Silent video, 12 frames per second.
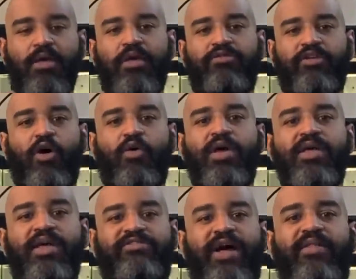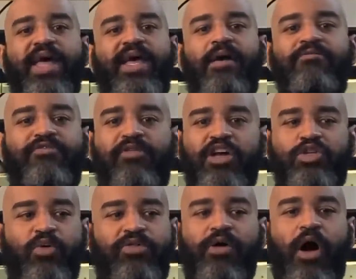So it's not like I'm flush
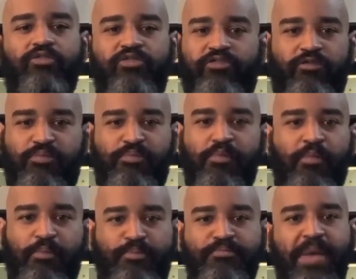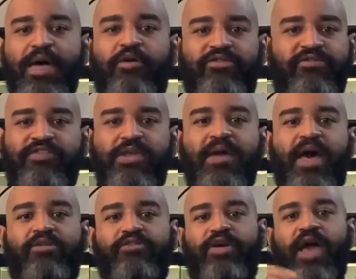with hundreds of males and
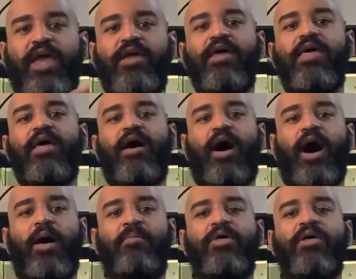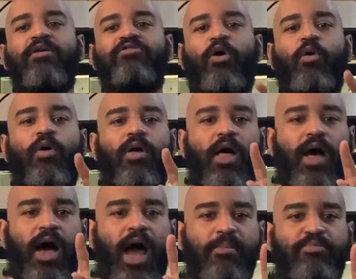females, okay? So
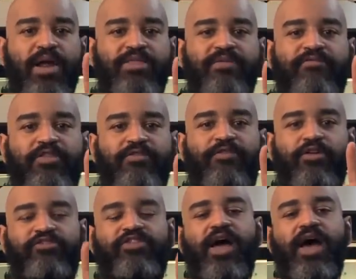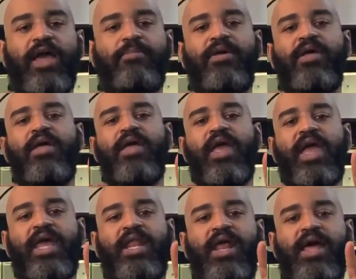I bred them for the first time,
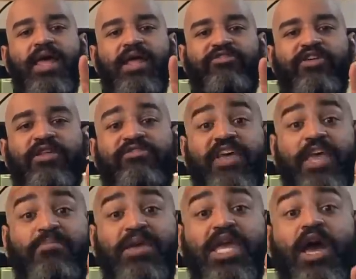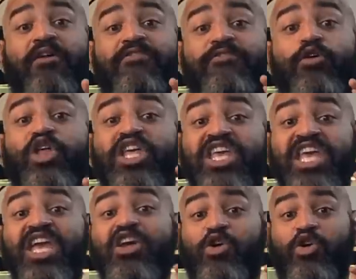and it's gonna take me a full
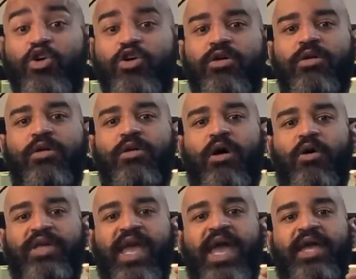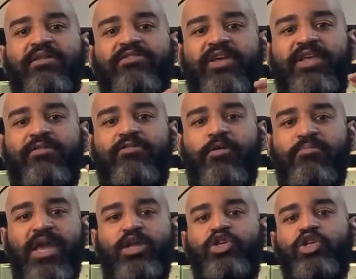year, okay, to
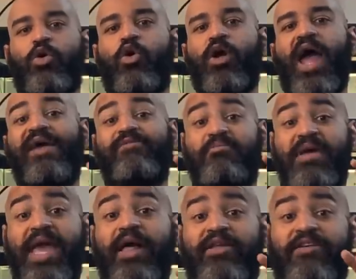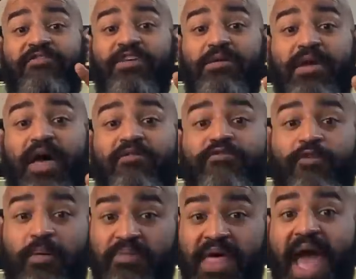make sure I have a male and a female
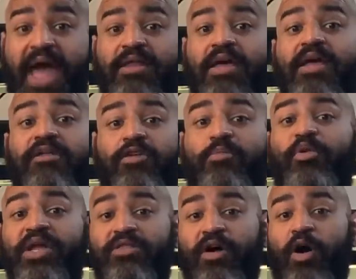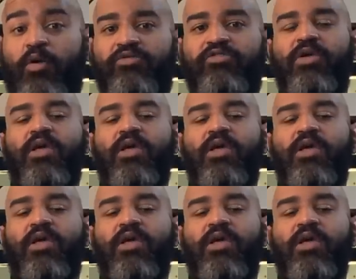from that, to breed those.